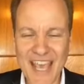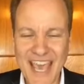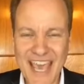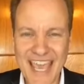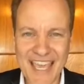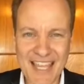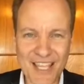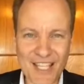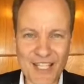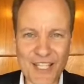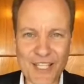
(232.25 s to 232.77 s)

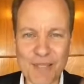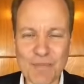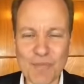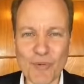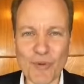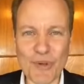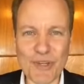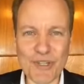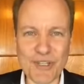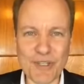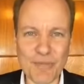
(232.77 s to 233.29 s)
Hey, this is
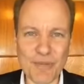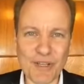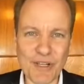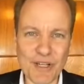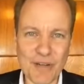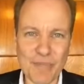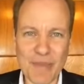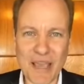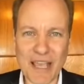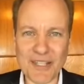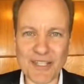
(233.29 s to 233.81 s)
Maurice DiMino.
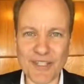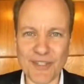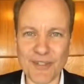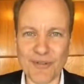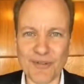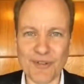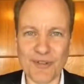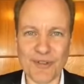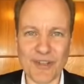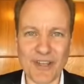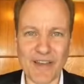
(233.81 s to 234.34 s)
I'm asking you
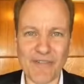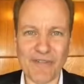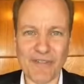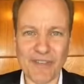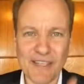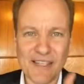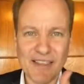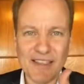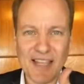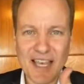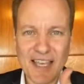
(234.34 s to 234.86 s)
to
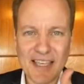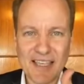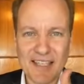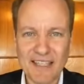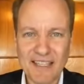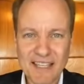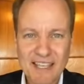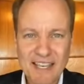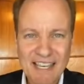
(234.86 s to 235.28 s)
definitely like,